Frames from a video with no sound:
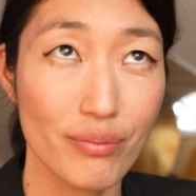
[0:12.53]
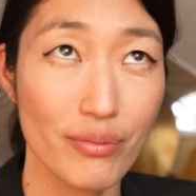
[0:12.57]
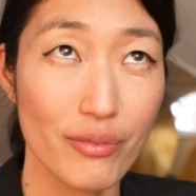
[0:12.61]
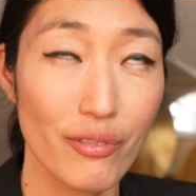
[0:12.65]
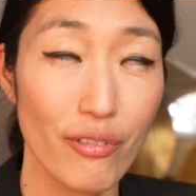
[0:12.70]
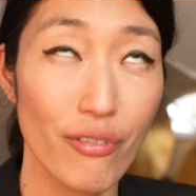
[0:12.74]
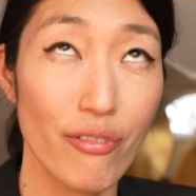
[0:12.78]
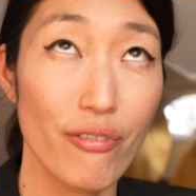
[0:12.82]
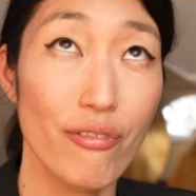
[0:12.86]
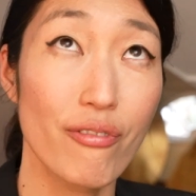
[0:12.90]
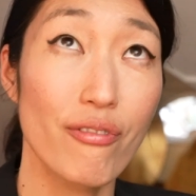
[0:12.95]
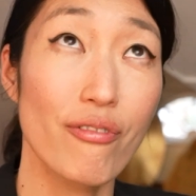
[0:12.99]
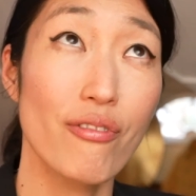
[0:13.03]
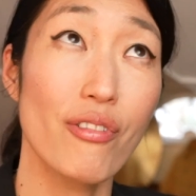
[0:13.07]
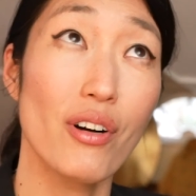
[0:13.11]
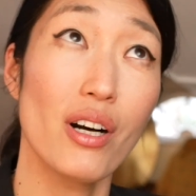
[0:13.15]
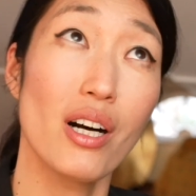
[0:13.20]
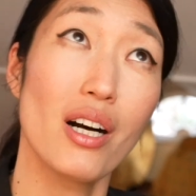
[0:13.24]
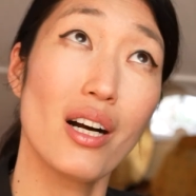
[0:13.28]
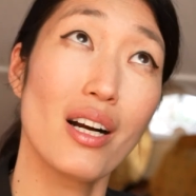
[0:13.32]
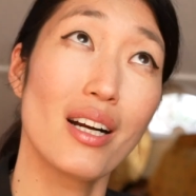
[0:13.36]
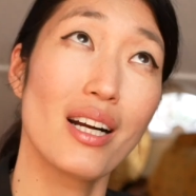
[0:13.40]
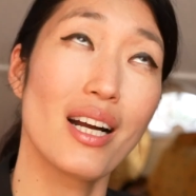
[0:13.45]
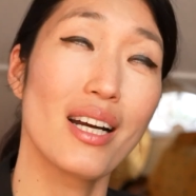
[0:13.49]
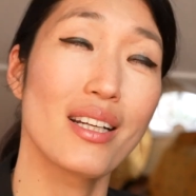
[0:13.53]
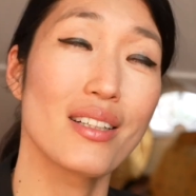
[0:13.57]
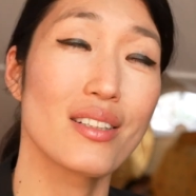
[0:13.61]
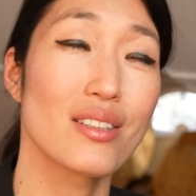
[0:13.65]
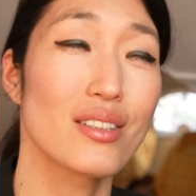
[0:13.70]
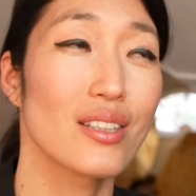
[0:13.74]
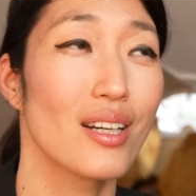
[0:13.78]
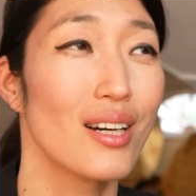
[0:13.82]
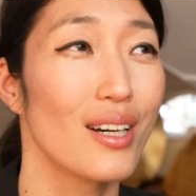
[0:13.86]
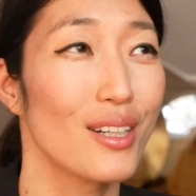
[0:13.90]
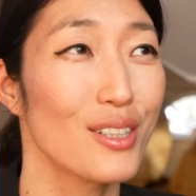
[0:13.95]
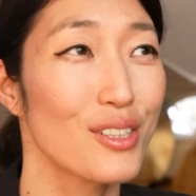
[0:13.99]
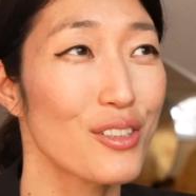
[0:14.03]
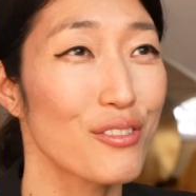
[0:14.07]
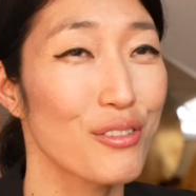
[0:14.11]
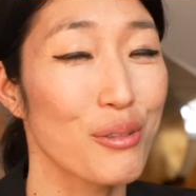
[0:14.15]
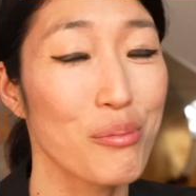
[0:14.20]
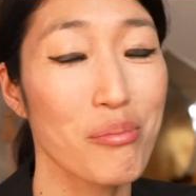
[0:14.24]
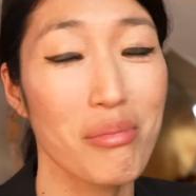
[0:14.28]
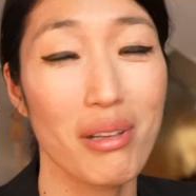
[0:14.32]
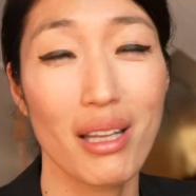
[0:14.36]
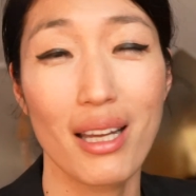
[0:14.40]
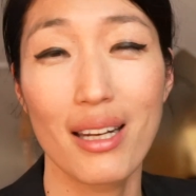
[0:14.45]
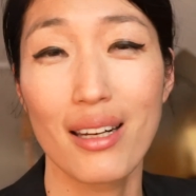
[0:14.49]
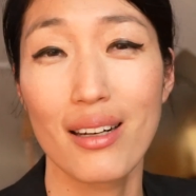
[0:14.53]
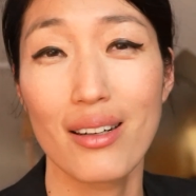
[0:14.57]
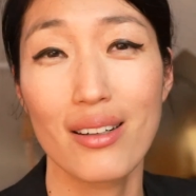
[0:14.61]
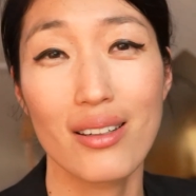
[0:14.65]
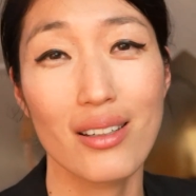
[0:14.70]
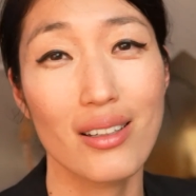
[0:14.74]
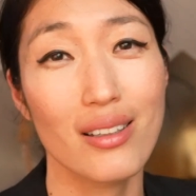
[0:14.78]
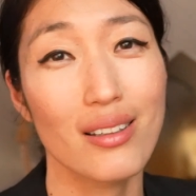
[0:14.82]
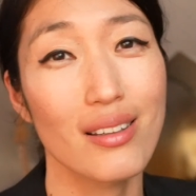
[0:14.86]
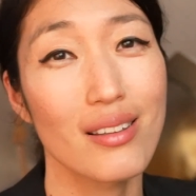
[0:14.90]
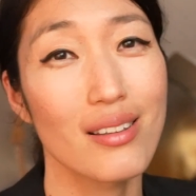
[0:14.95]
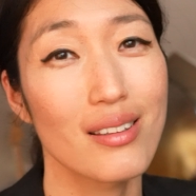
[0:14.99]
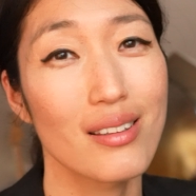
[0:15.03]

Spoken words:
far out of Dodge from planet Earth.